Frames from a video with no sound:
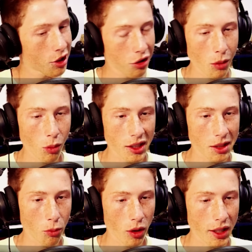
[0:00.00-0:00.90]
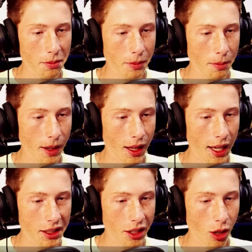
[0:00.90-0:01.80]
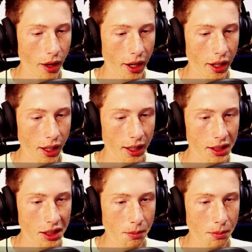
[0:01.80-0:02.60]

Let's try once more. This will be my last go at it, guys.